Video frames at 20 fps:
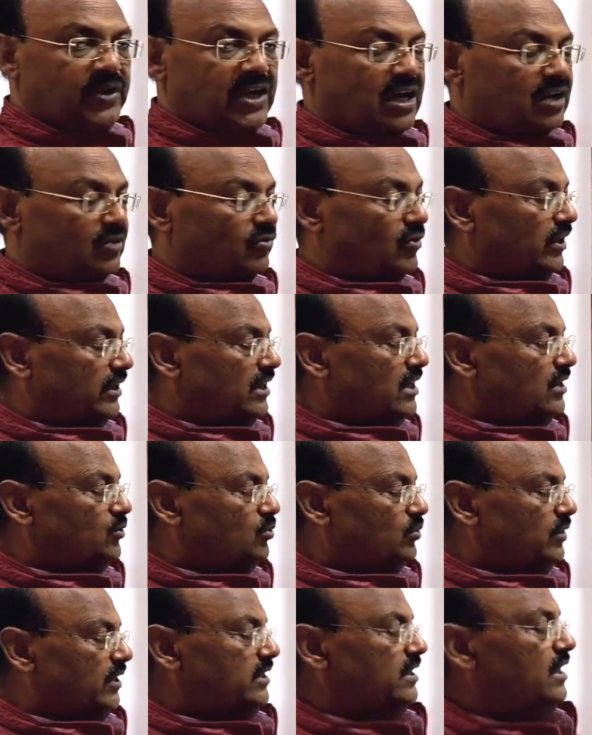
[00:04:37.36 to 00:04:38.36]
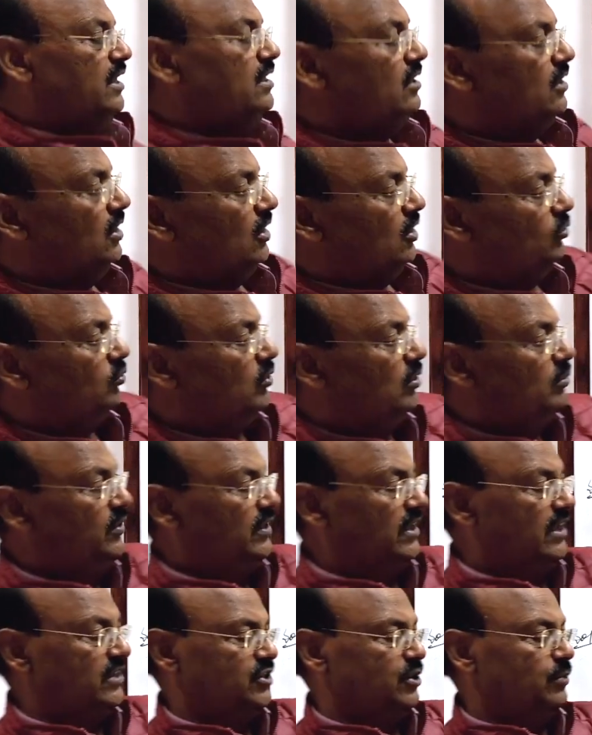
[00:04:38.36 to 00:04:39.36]
are working together will be
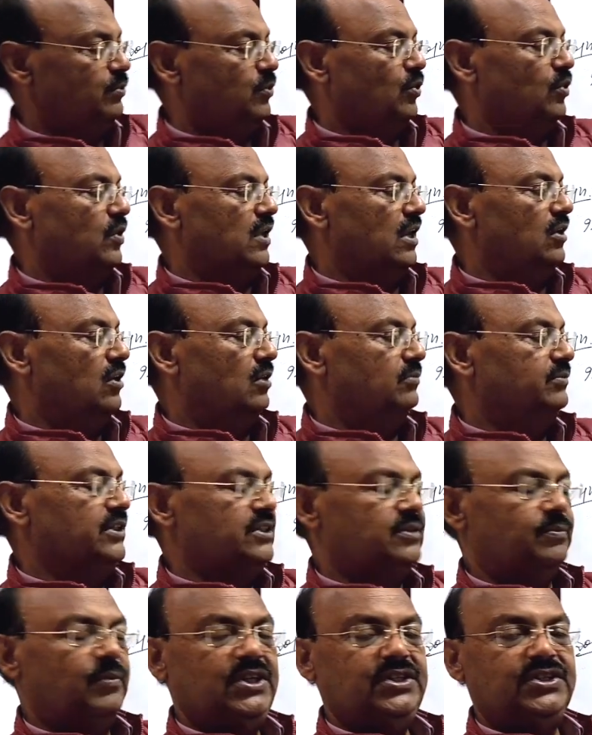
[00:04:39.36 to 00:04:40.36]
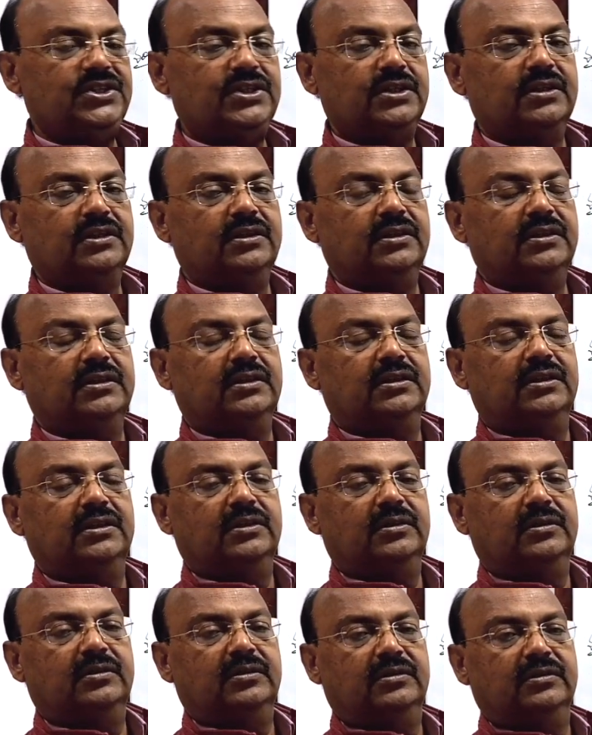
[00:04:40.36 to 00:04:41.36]
reciprocal of this much,
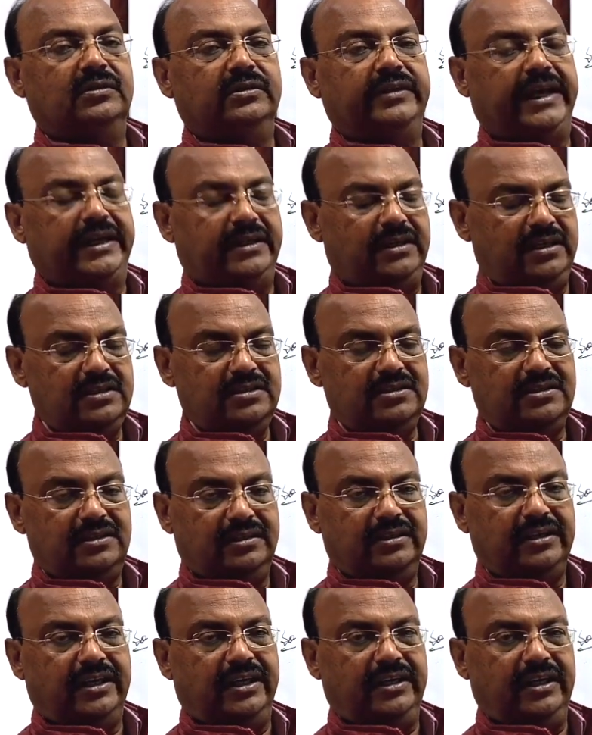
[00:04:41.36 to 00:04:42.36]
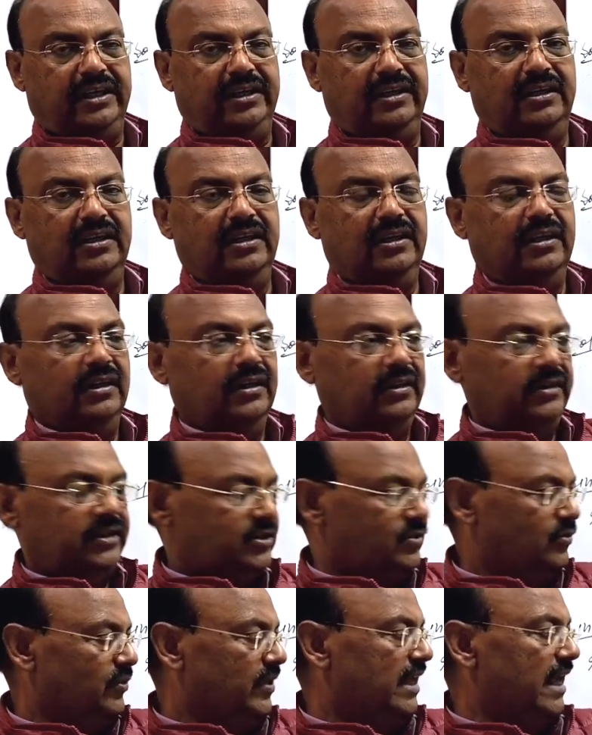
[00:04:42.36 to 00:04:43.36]
that is 13.
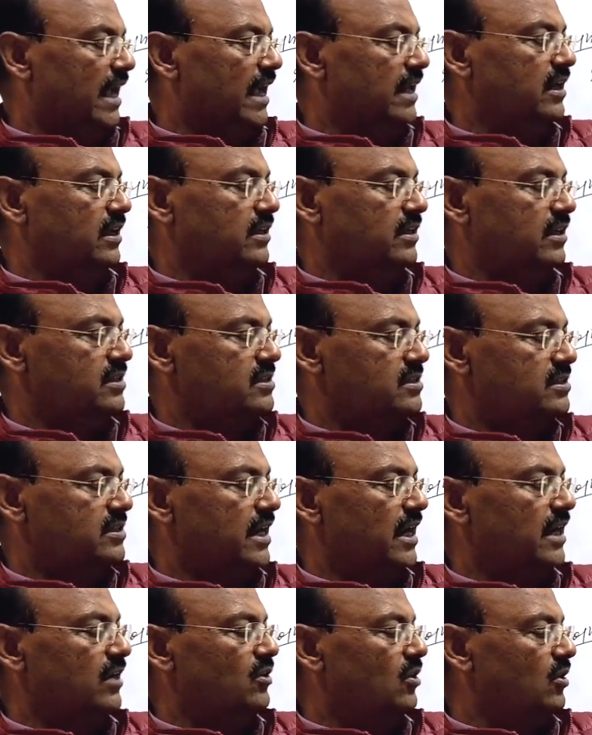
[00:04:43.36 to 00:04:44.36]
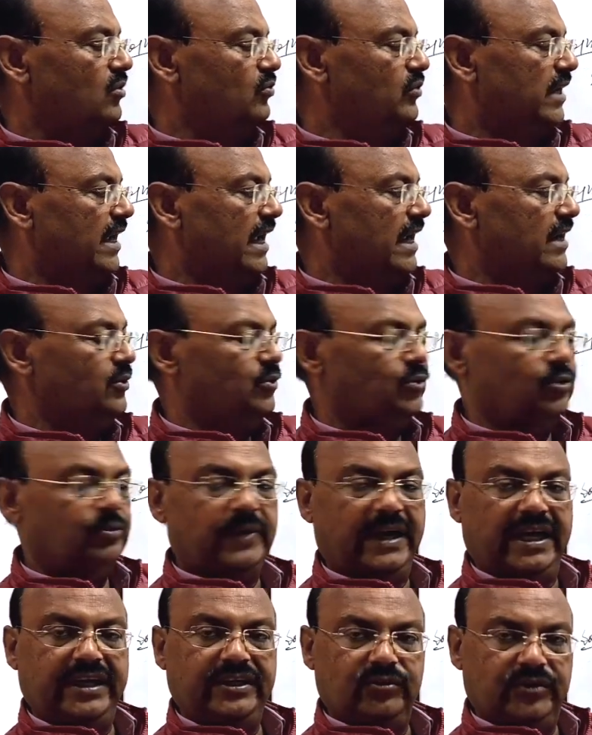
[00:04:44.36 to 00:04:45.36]
This we can understand or we can do
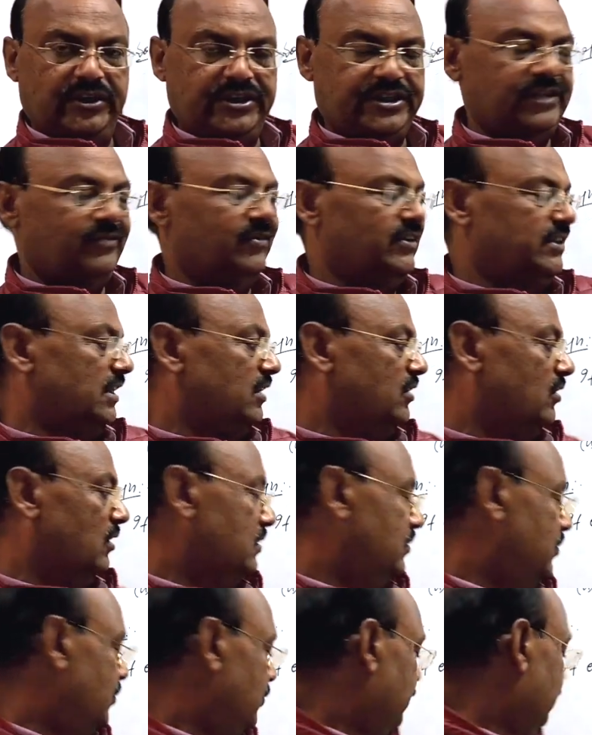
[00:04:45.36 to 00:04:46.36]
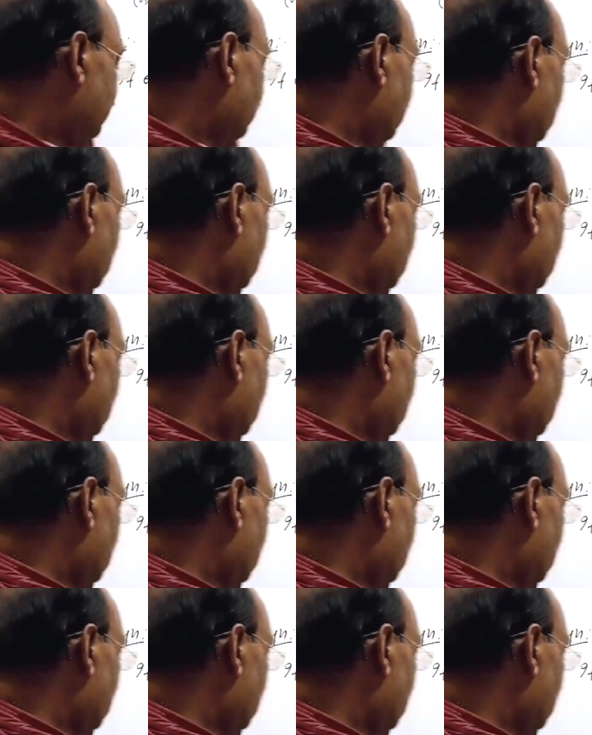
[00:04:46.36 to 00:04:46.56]
by unitary method also.